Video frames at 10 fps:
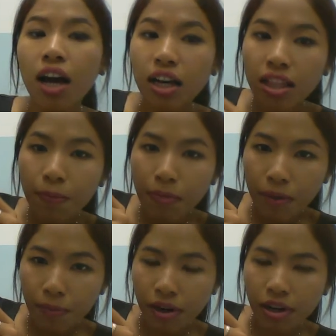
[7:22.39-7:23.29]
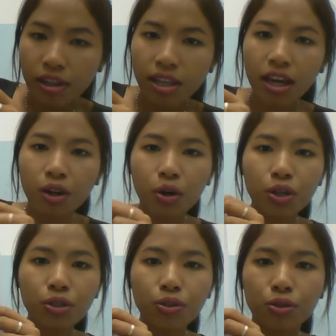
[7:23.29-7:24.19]
on the paper, they are
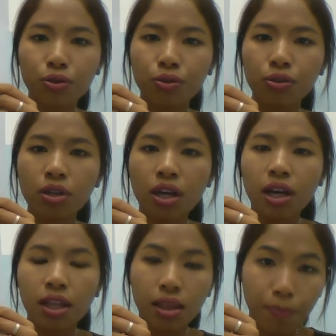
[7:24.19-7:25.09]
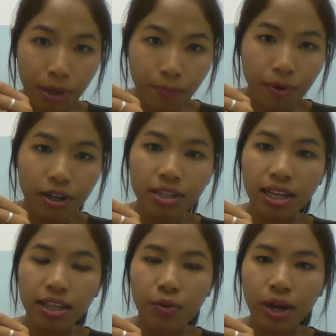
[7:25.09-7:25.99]
going to use the papers
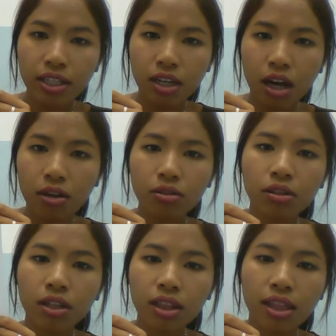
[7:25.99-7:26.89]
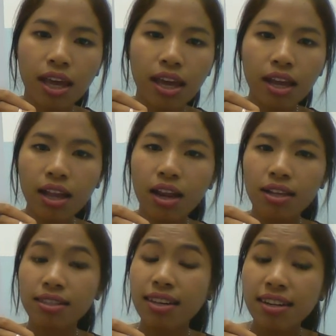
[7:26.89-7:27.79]
and then write down their
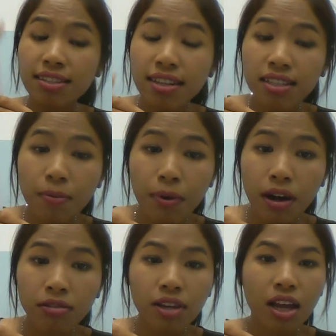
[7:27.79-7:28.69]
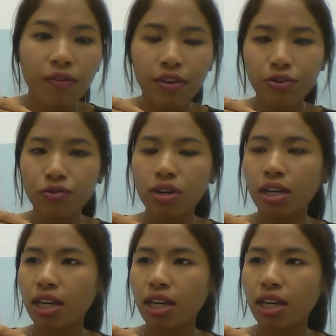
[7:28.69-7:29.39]
sentences about visual,